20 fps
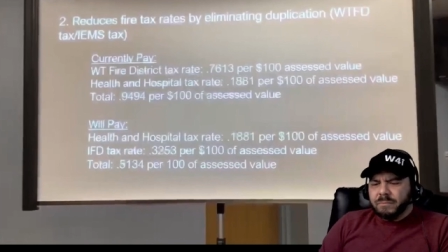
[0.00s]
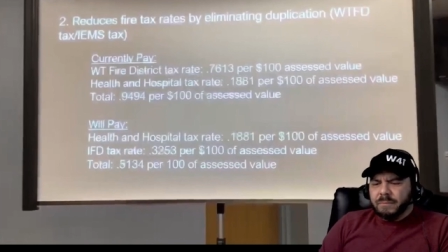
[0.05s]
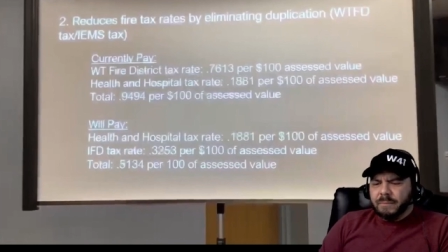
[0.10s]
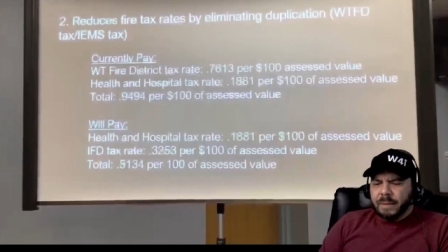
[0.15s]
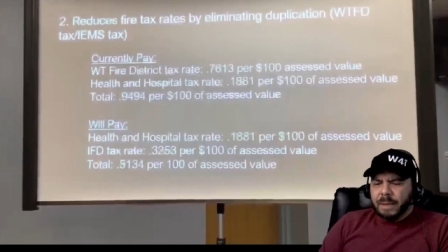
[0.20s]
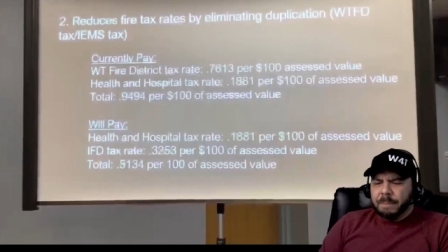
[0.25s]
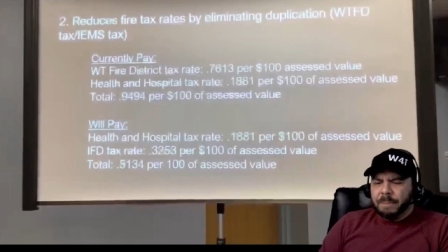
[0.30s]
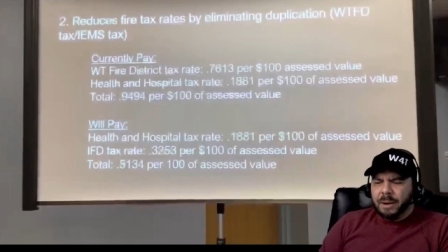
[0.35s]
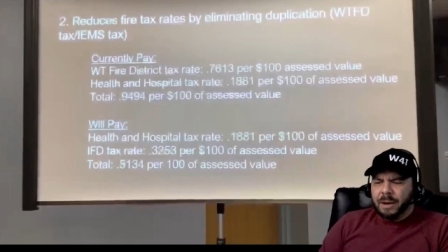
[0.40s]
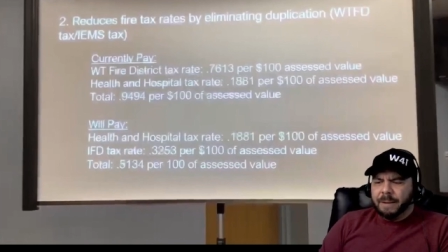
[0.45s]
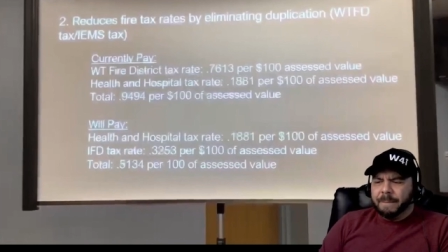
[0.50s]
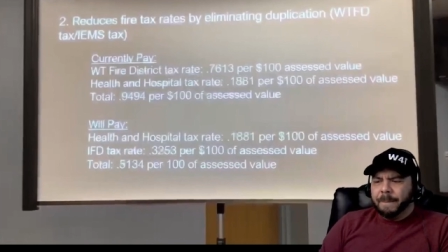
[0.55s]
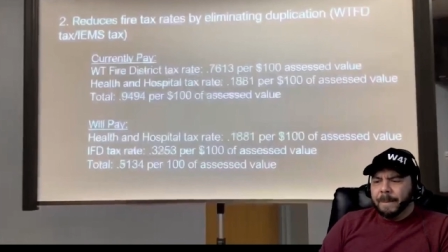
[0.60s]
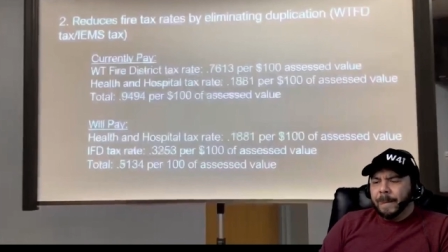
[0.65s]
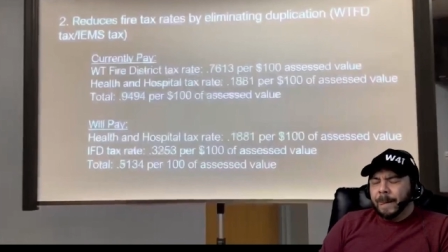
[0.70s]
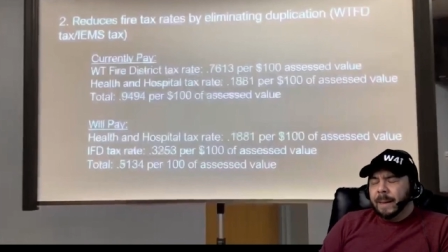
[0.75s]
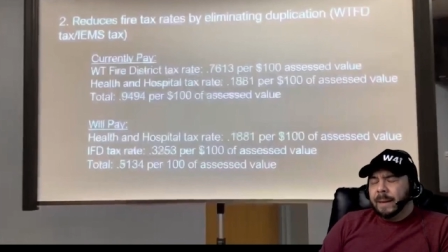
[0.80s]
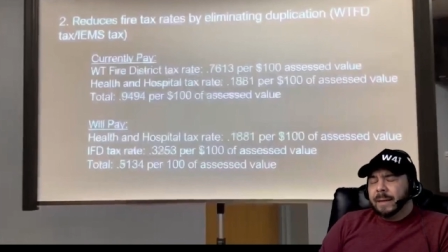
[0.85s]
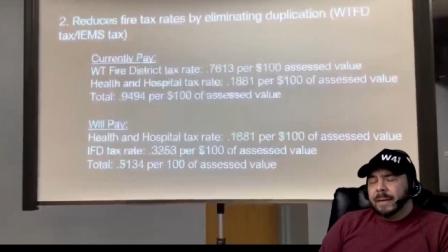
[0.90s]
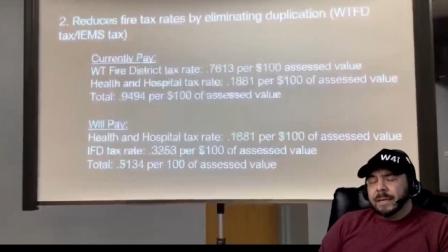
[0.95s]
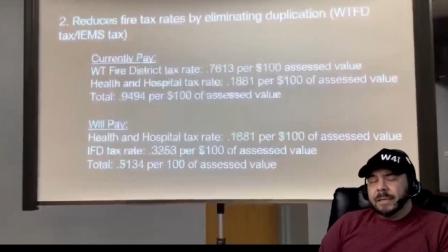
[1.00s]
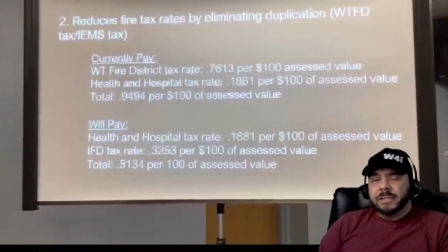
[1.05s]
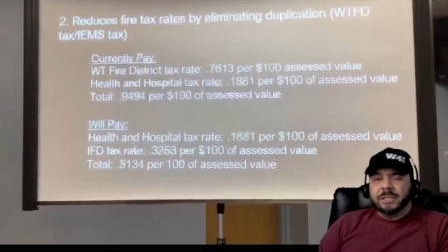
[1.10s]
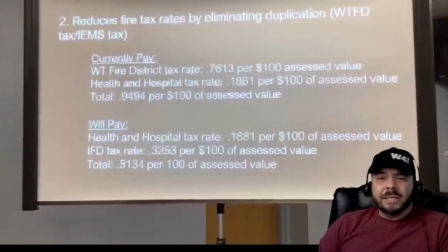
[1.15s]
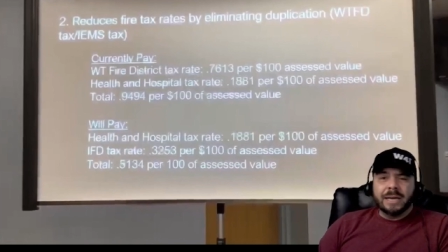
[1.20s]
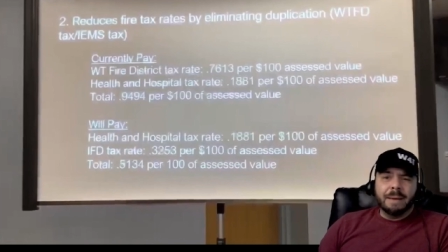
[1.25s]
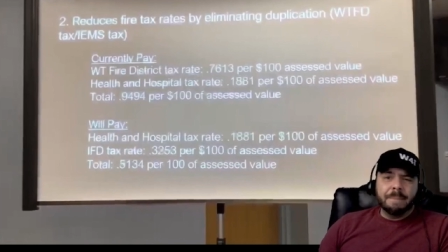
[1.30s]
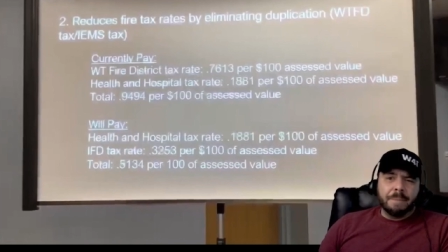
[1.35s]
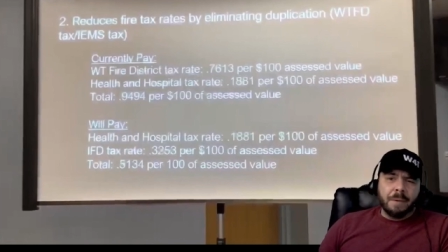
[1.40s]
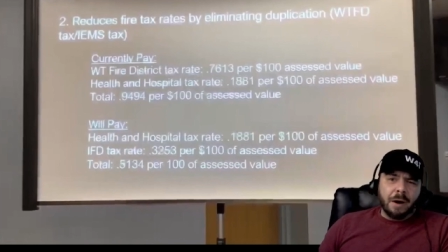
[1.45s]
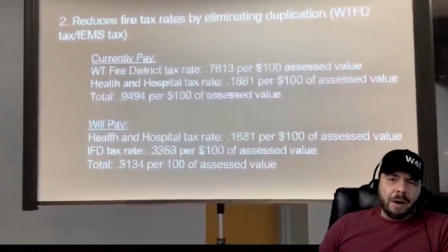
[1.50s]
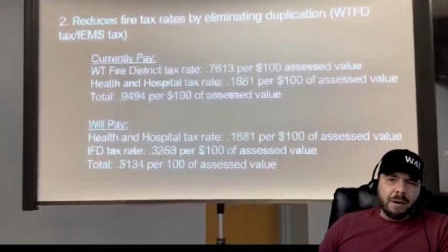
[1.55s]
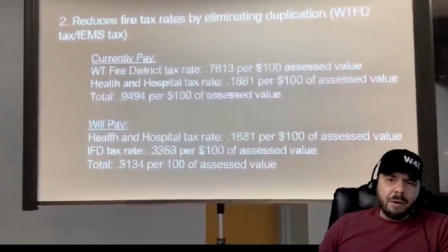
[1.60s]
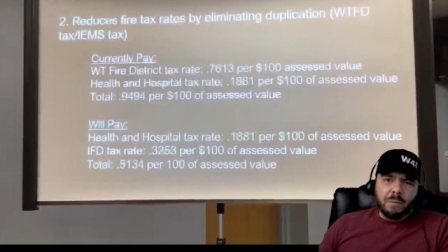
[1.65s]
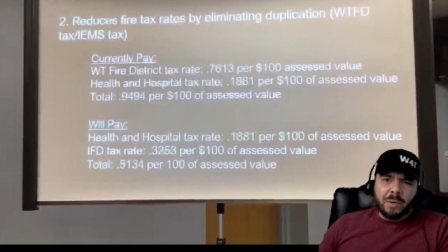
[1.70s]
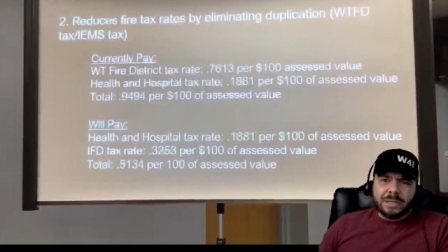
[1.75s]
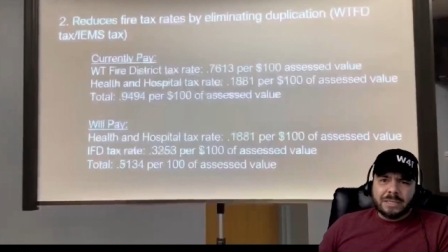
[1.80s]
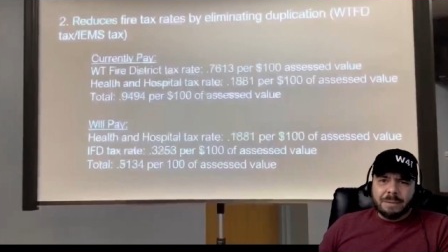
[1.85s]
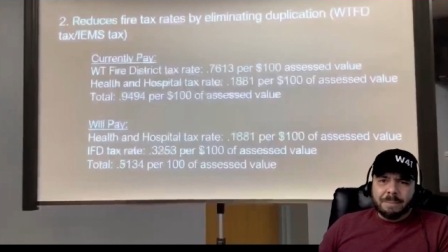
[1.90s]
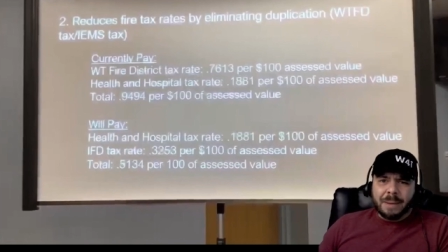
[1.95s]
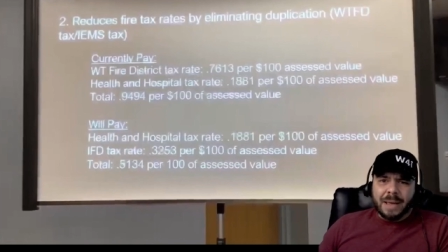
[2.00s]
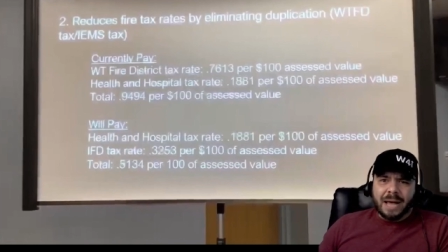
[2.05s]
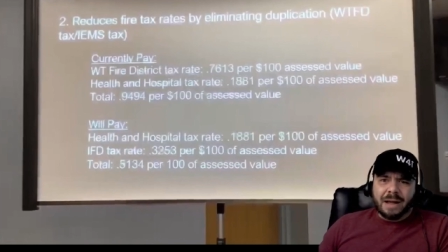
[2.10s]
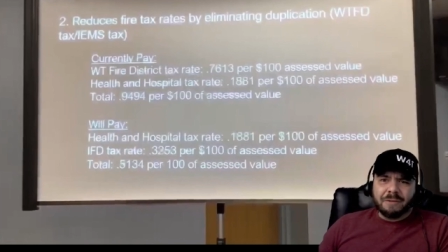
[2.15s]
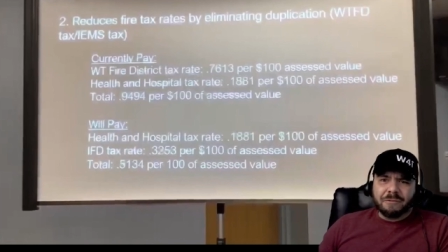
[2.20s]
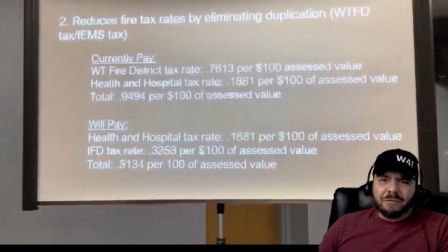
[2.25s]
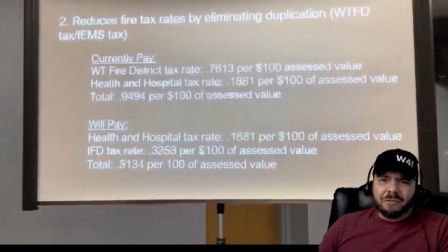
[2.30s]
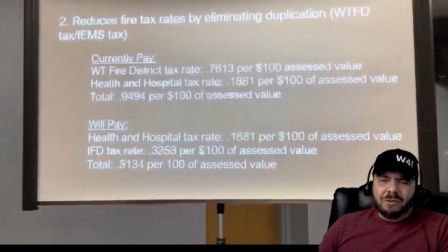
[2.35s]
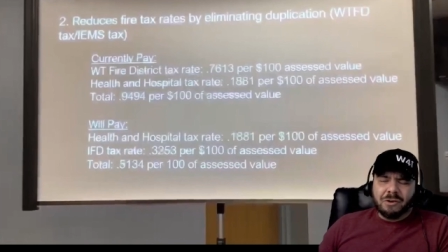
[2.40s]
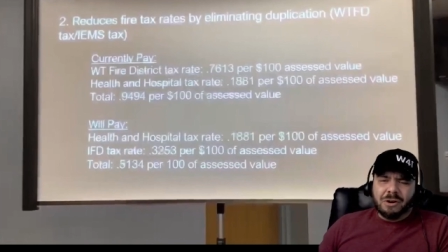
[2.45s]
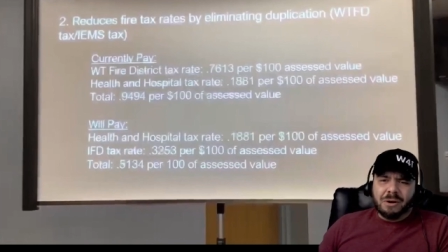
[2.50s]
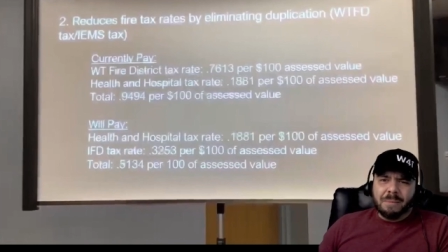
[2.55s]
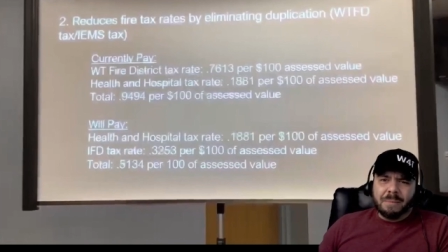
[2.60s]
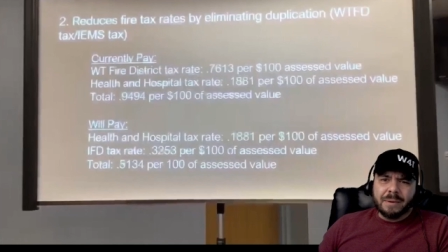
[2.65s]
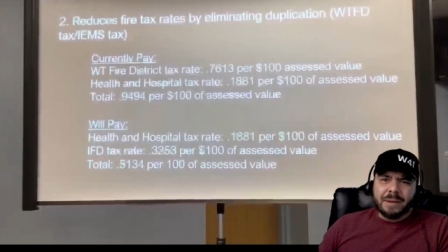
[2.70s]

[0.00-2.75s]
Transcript: But Jeb Barden went to bat from,